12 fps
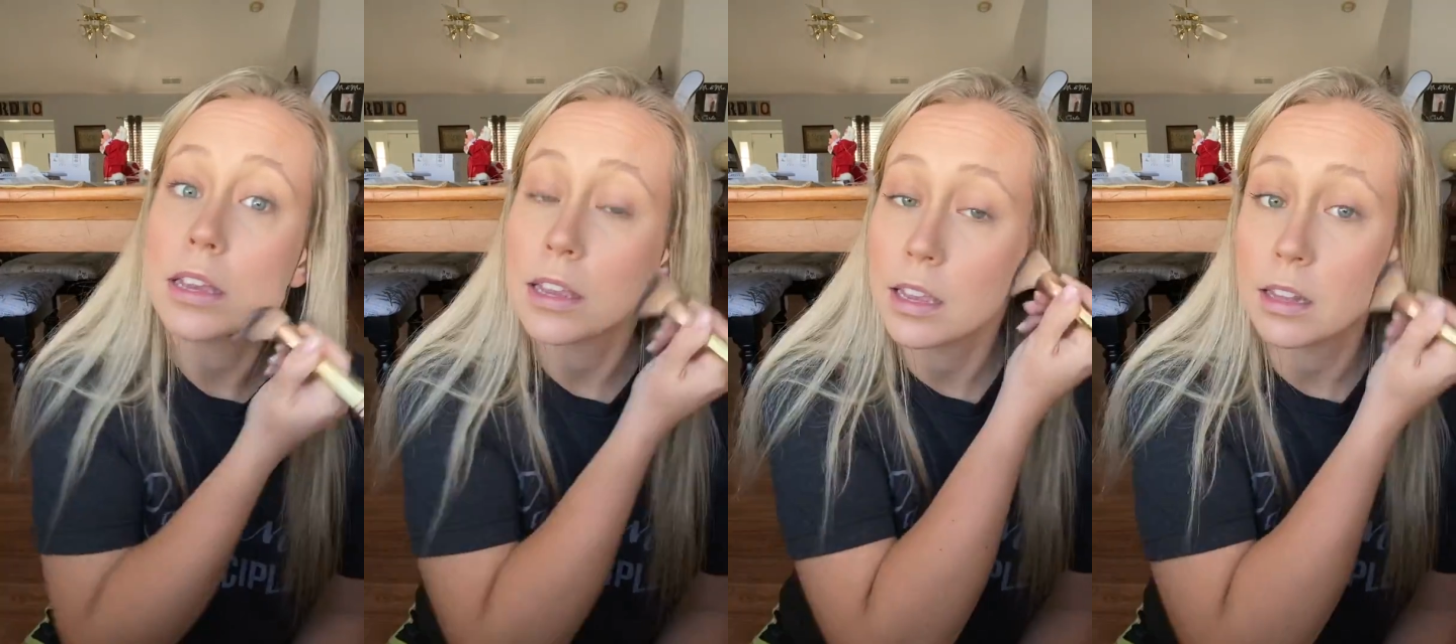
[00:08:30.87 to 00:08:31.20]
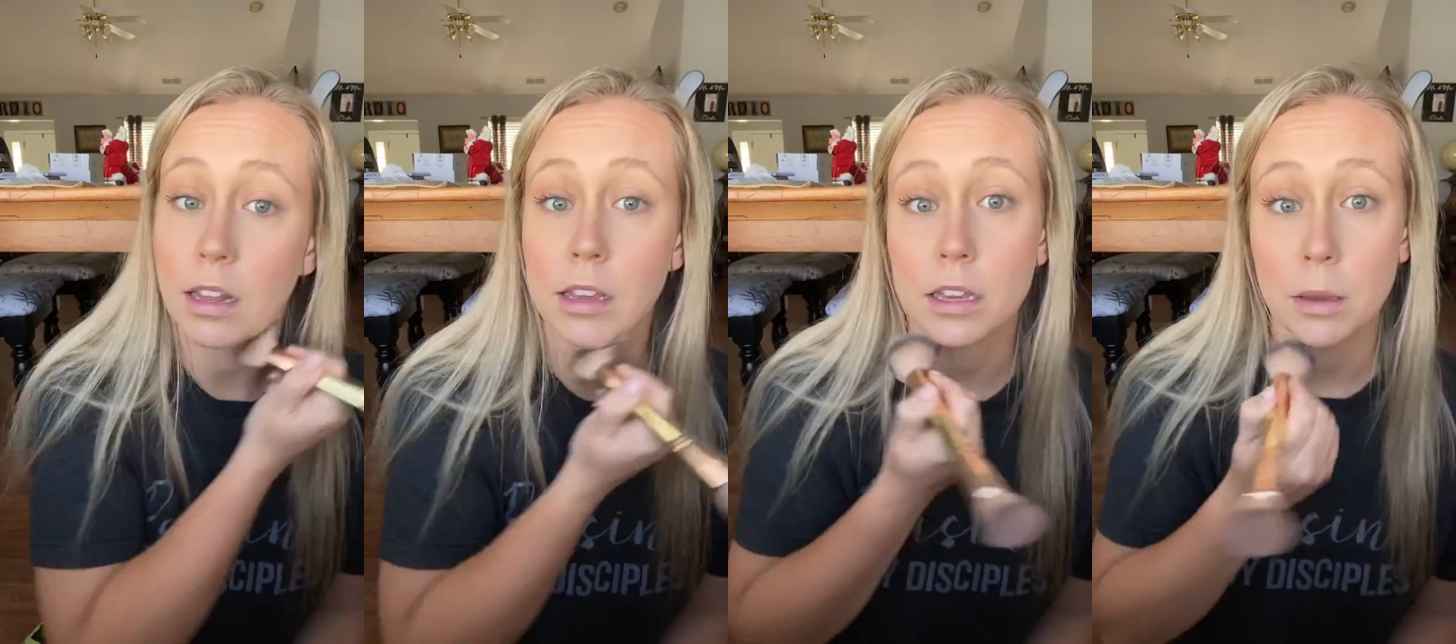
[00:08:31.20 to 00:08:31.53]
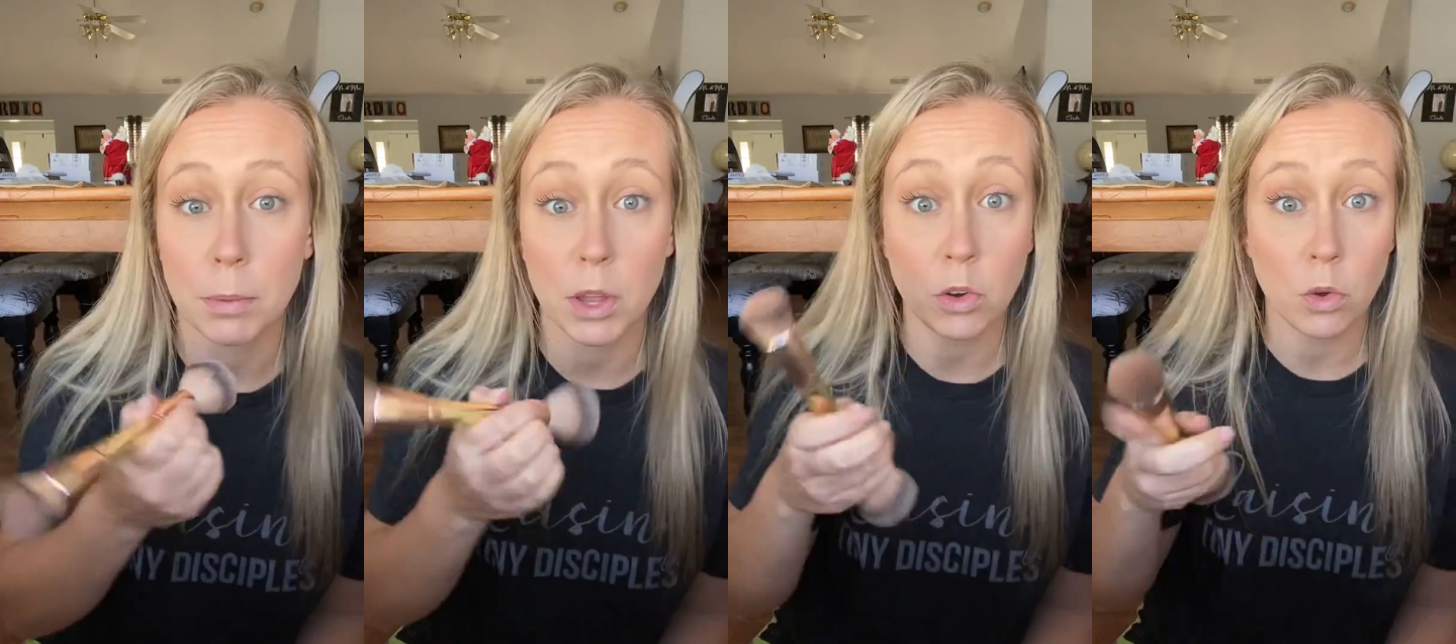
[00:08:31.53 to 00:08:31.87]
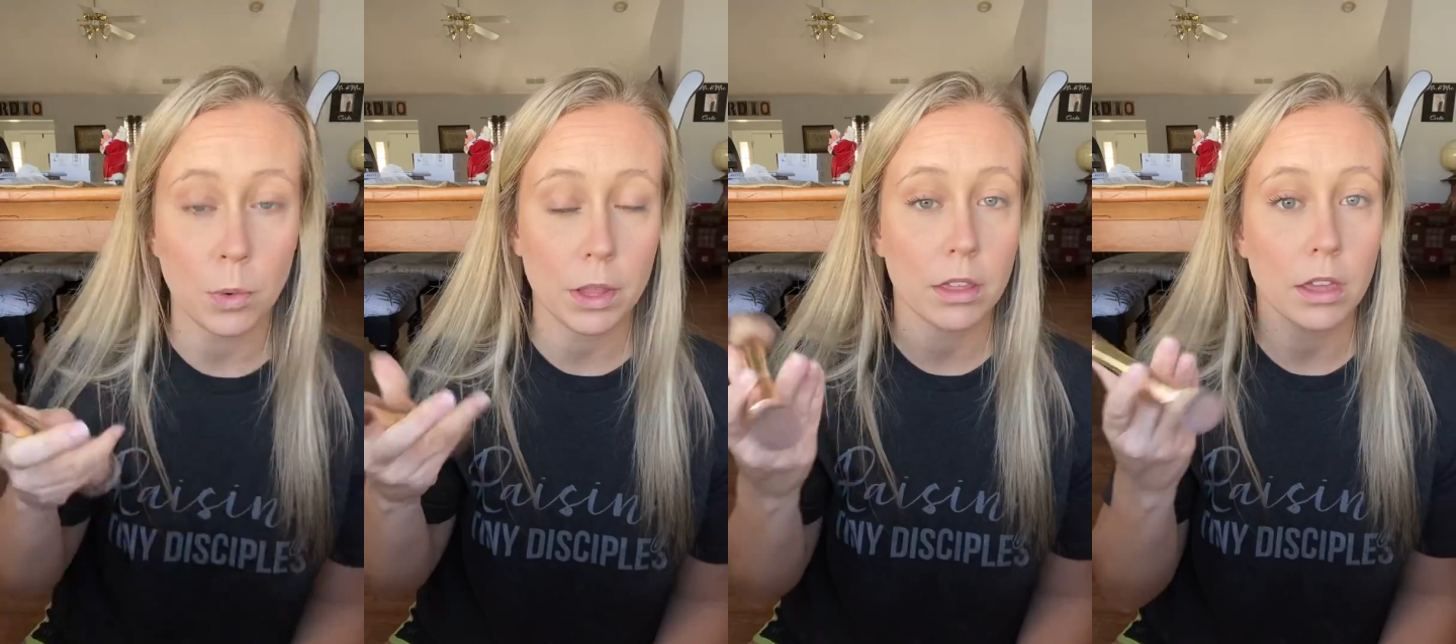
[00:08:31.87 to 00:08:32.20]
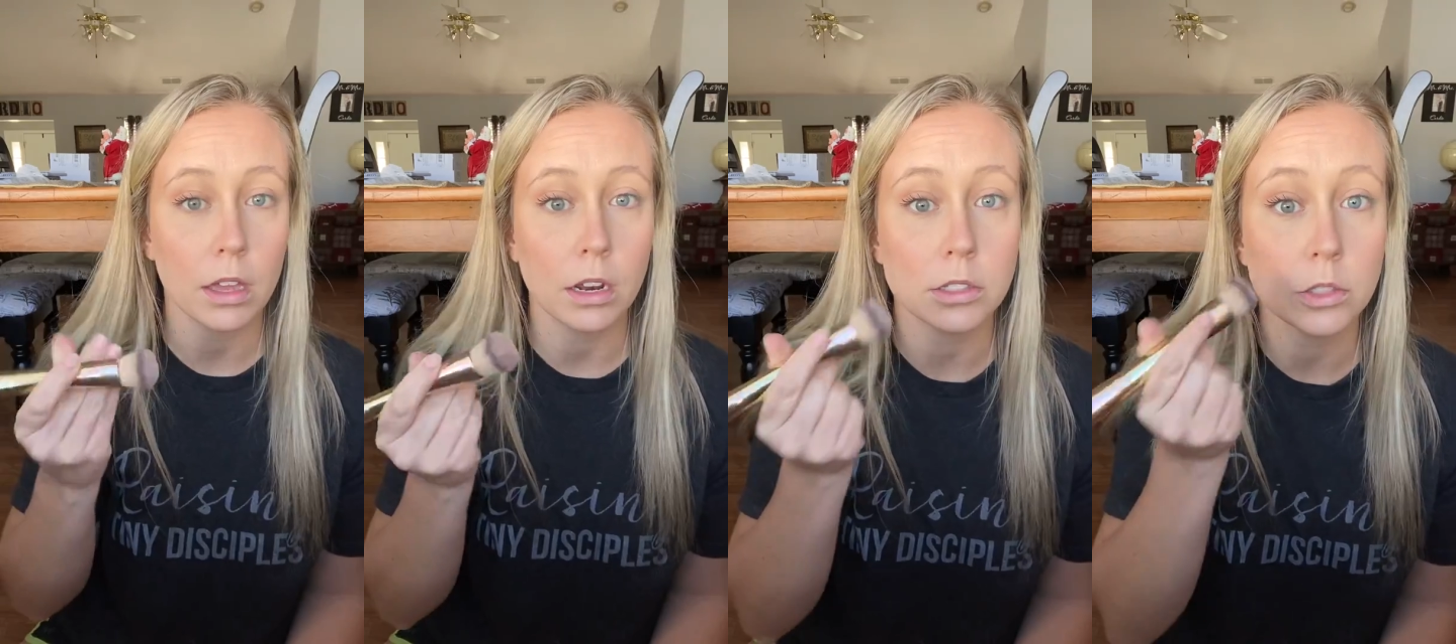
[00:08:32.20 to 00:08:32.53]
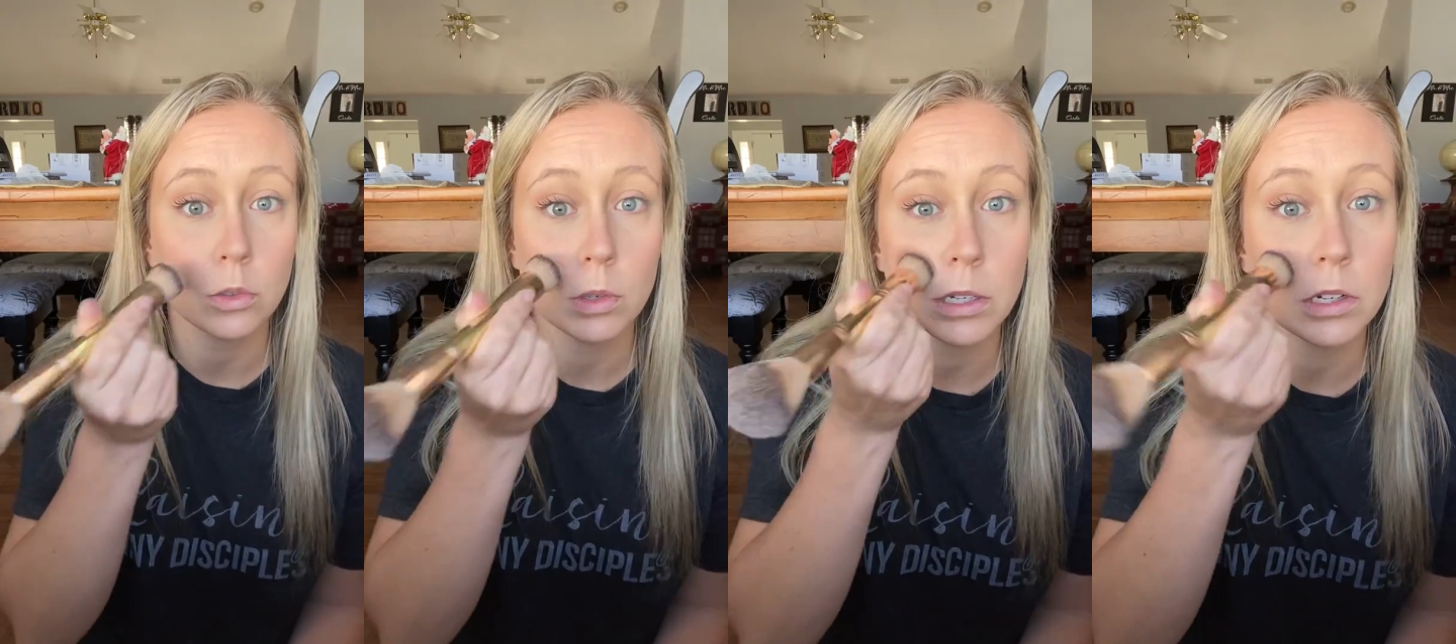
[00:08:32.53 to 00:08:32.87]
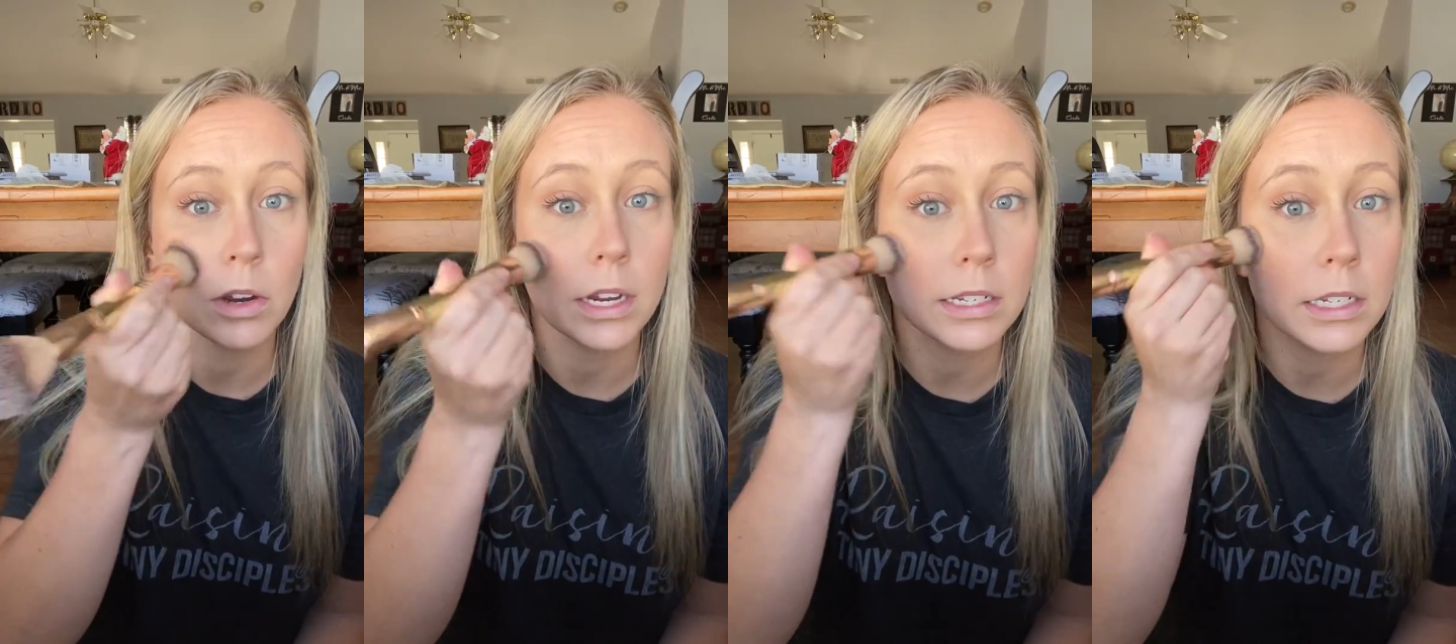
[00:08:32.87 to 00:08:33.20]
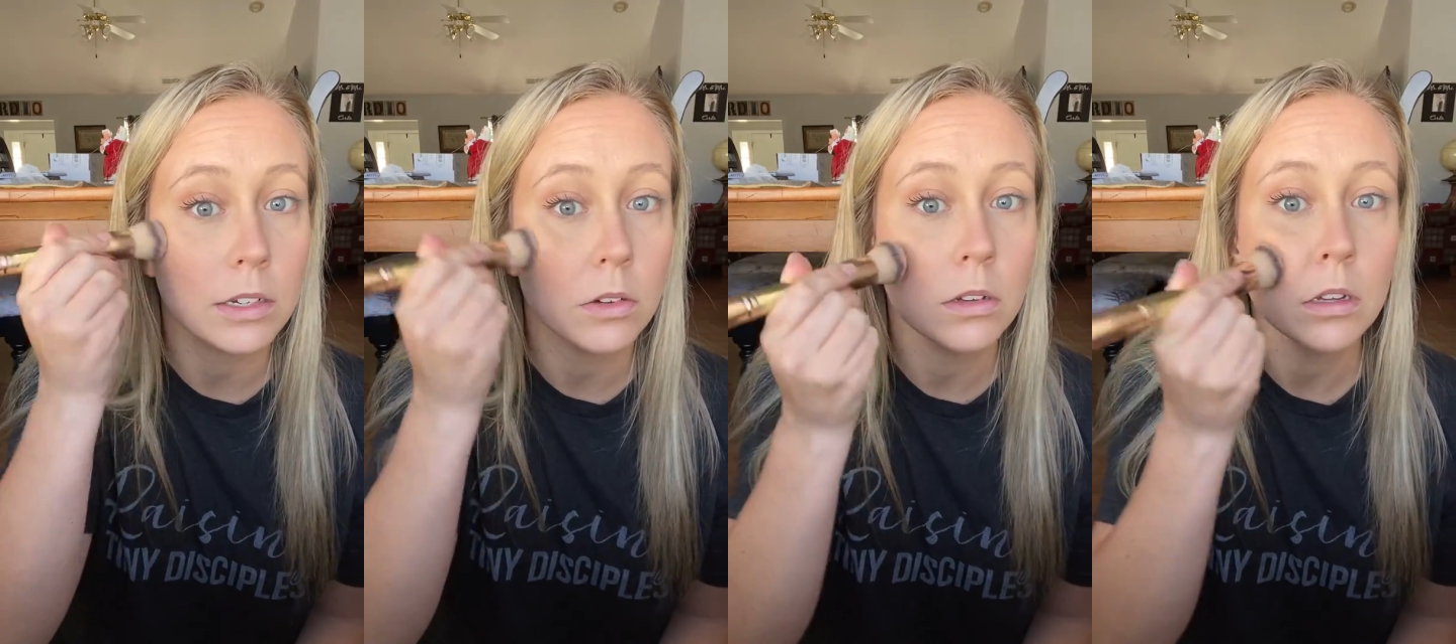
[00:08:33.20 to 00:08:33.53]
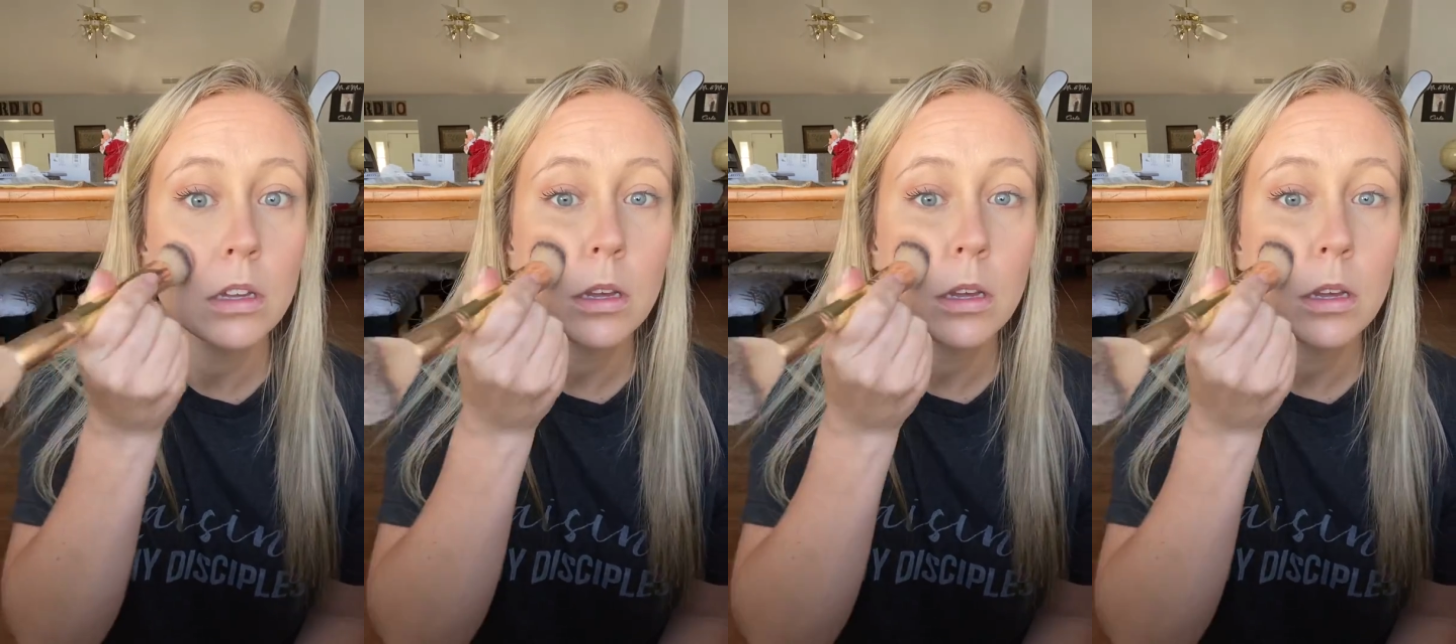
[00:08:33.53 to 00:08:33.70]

in like a bundle with it, and it's a really great deal.